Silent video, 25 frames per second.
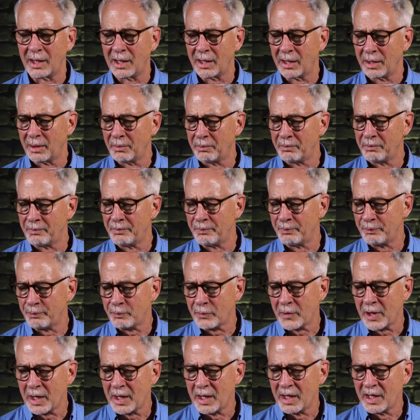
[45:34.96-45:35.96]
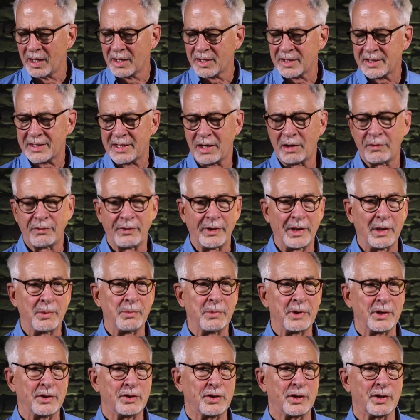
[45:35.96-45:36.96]
um, self
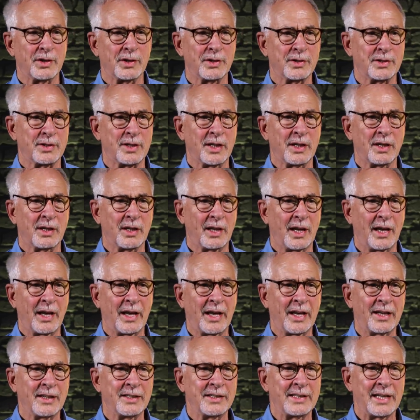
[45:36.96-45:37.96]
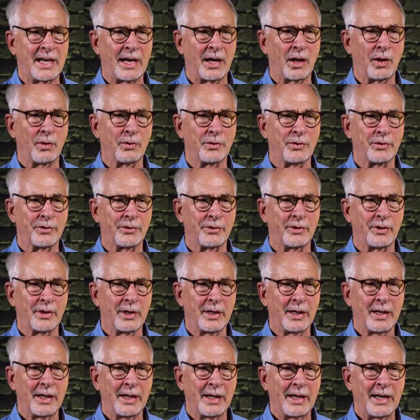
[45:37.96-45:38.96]
images, and doubts.
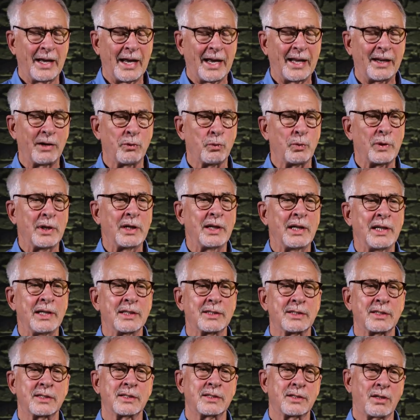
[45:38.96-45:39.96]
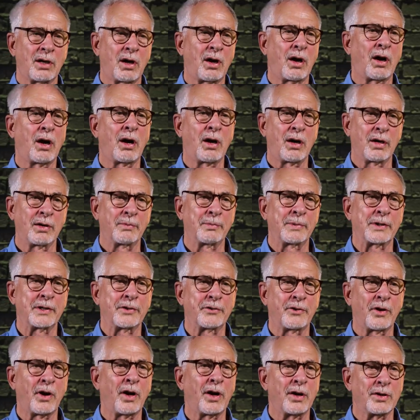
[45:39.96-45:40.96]
And it releases the heart
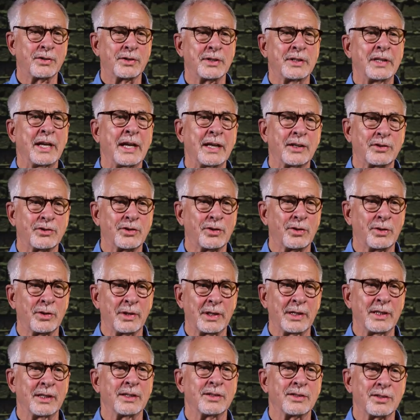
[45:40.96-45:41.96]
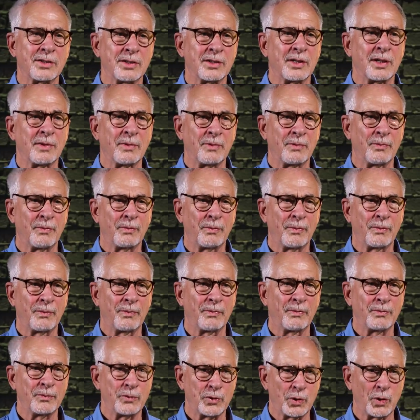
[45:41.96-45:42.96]
because the heart's nature is
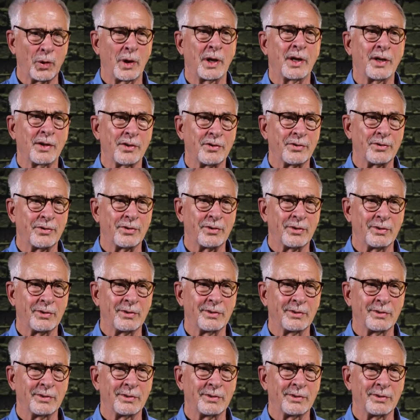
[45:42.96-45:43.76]
joyous.